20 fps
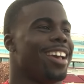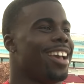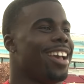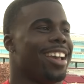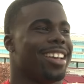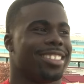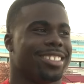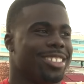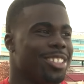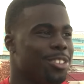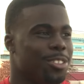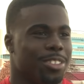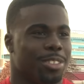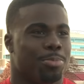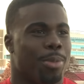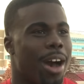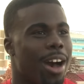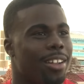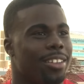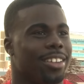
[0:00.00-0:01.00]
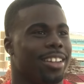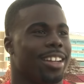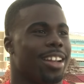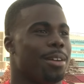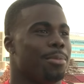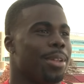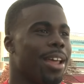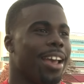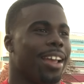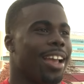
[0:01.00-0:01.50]
And this dude's balling, and
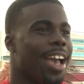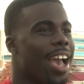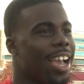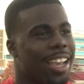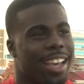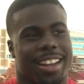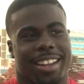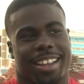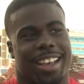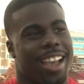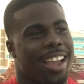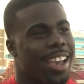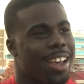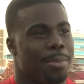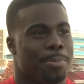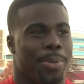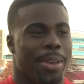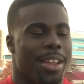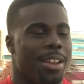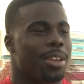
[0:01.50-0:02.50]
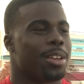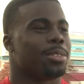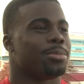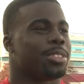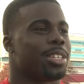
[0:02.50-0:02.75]
I'm like, I gotta beat him.